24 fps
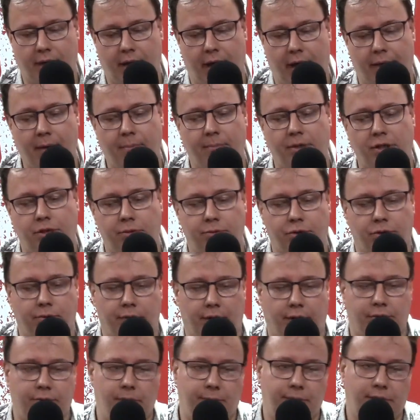And then we do
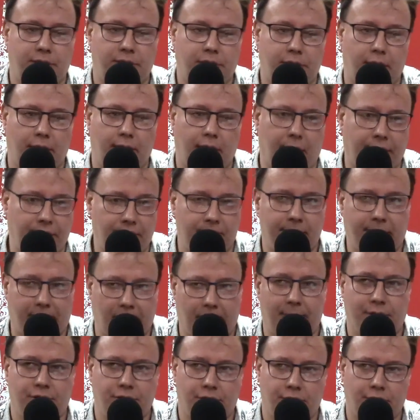something else where we'd say, I think
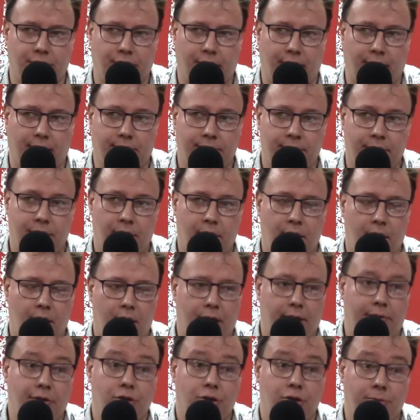Mane misses the crowd.
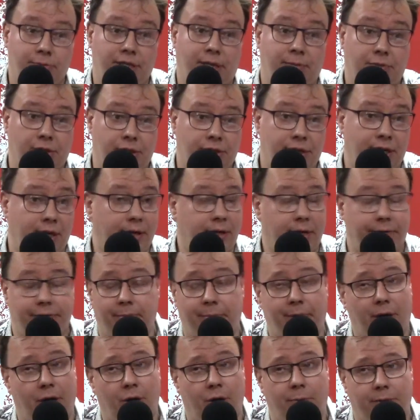And then sometimes you'd say, I think
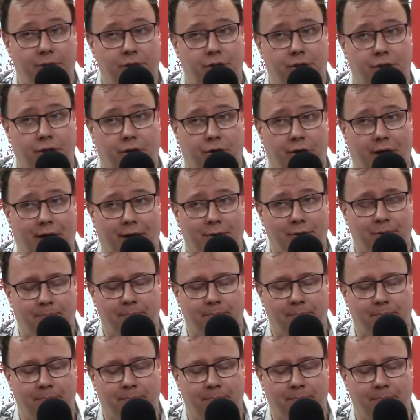Firmino misses the crowd.